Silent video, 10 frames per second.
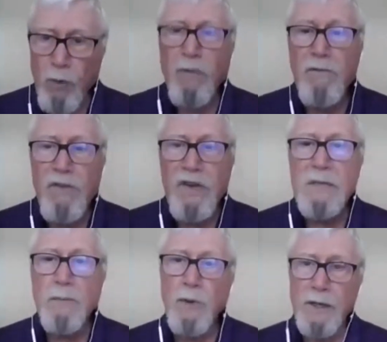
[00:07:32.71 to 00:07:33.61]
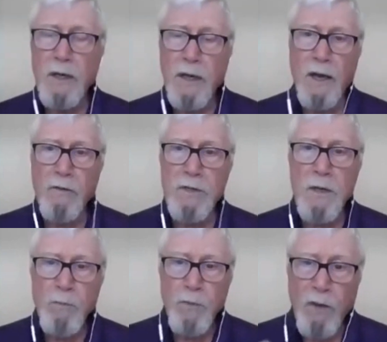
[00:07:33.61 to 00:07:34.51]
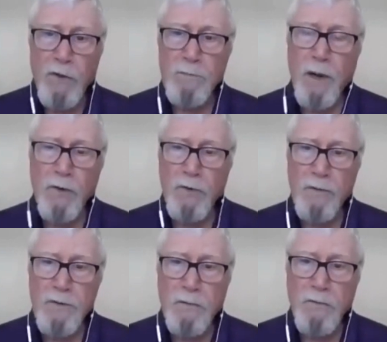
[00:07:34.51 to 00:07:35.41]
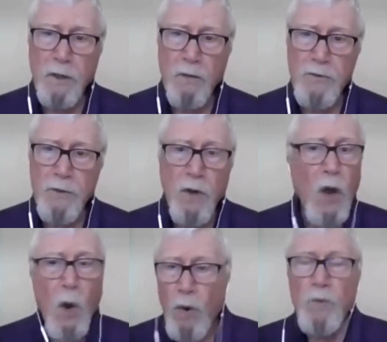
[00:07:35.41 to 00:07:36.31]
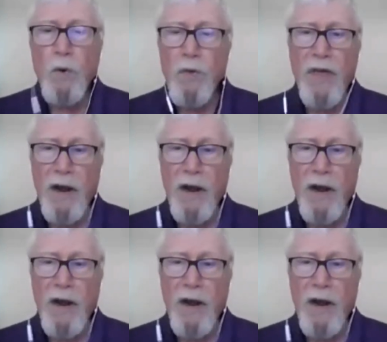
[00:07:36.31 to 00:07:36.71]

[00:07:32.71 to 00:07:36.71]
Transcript: what are the visible indicators of this positive safety culture. When we're